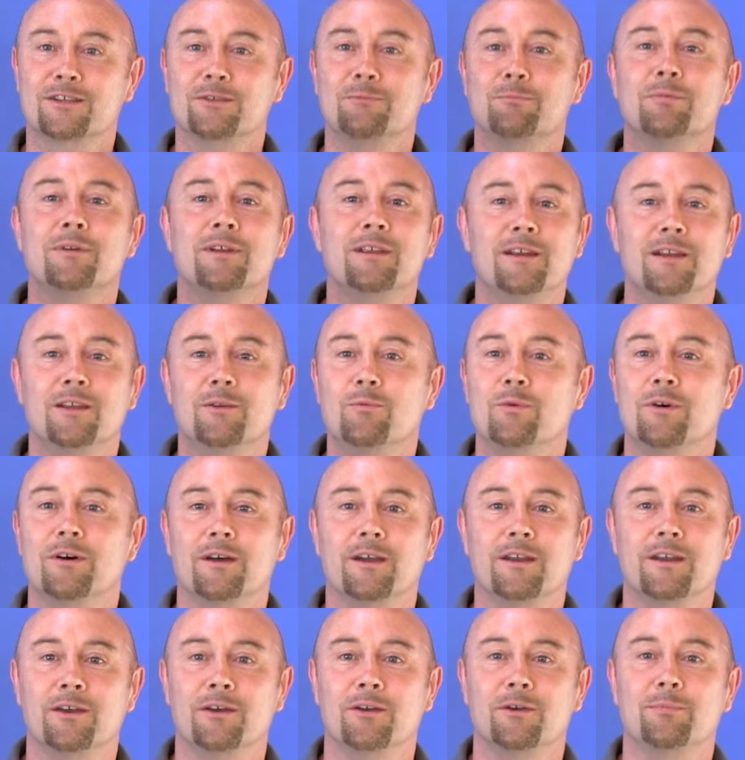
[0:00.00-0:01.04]
completely
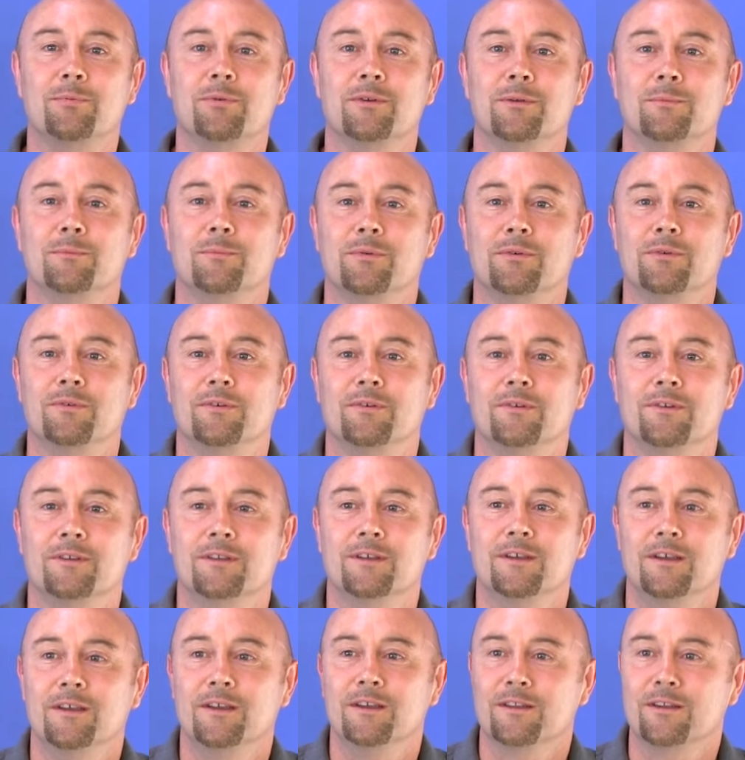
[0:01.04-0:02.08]
wide open and broad.
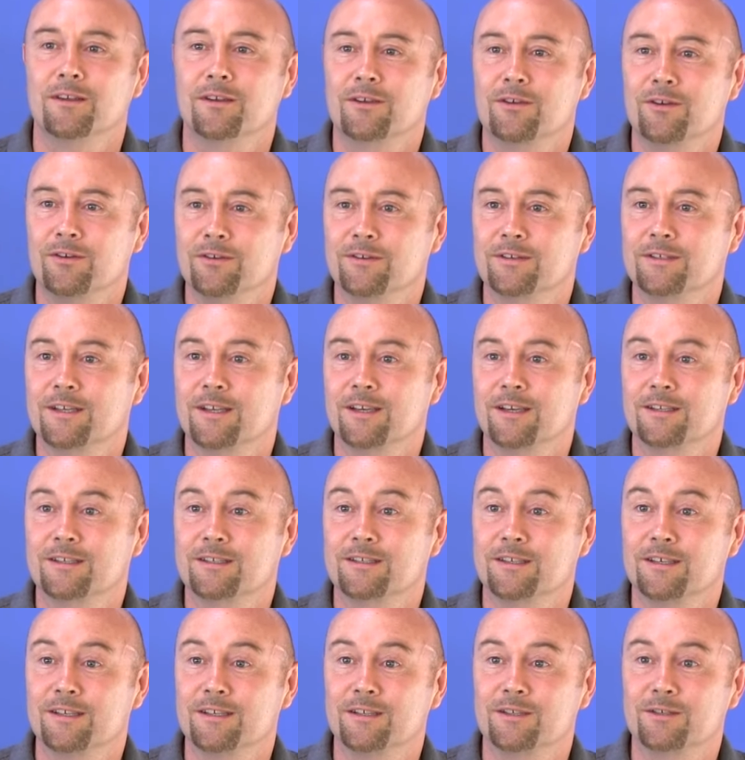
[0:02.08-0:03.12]
The
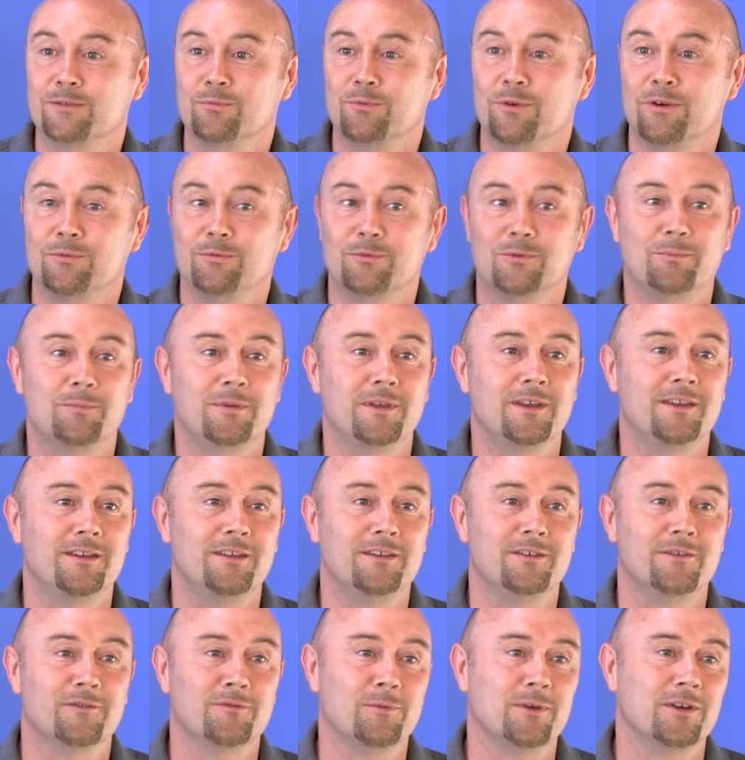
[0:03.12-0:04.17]
context is what will be
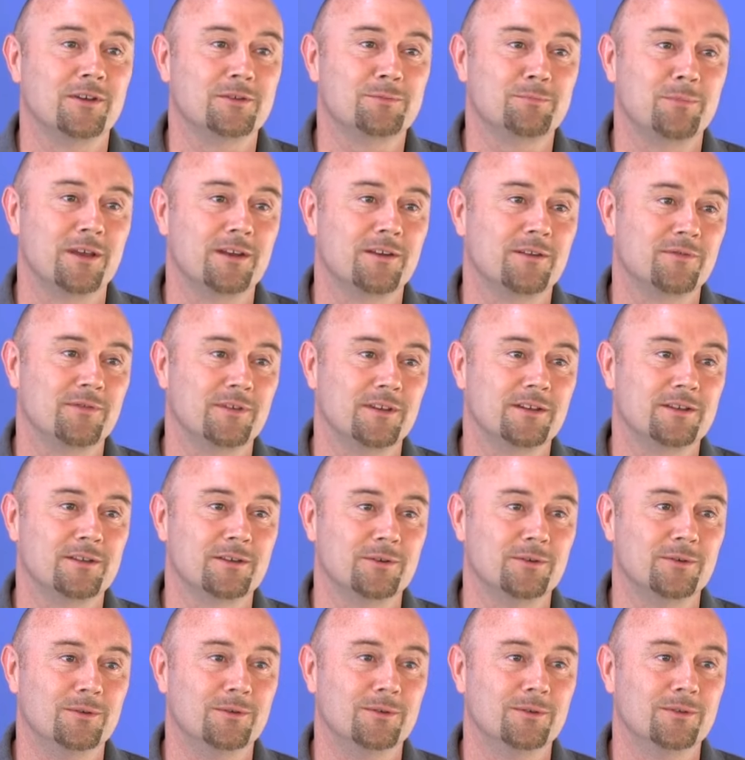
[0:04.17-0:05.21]
of most benefit to
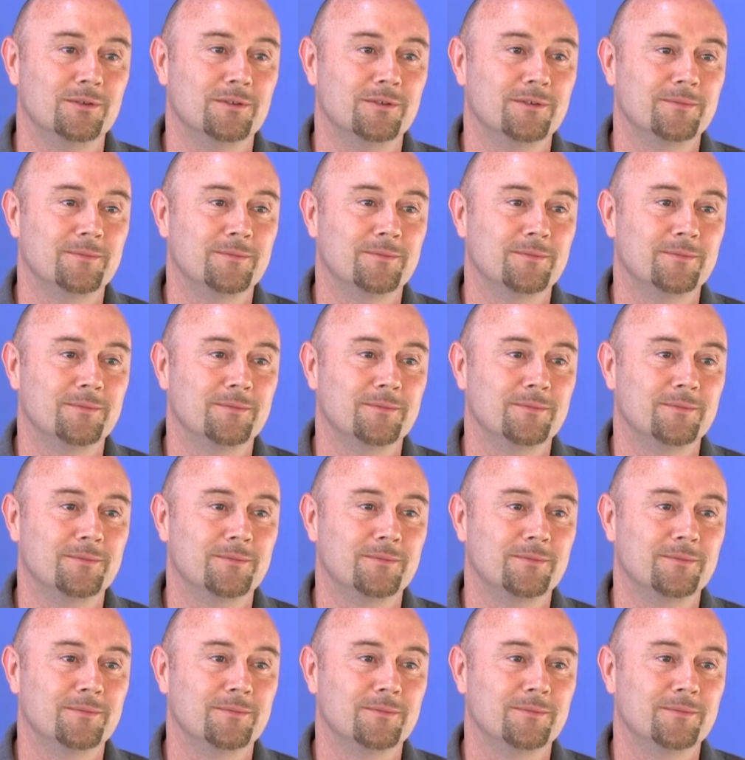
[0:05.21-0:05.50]
all.